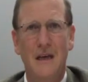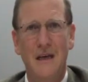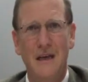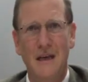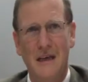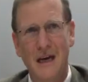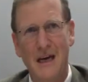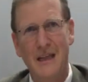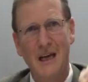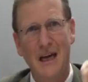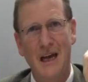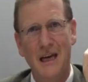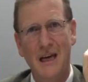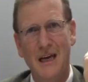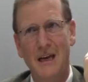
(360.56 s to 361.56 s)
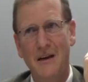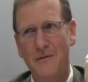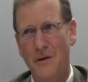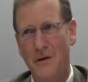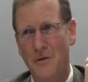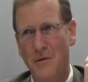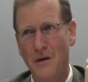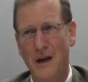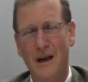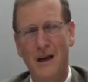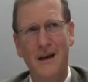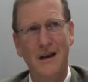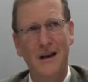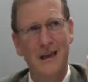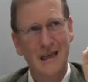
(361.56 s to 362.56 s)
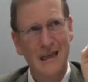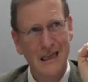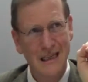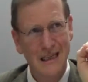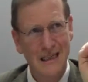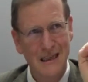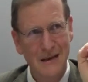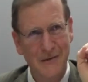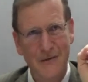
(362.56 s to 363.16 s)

in a, that halachic living will is a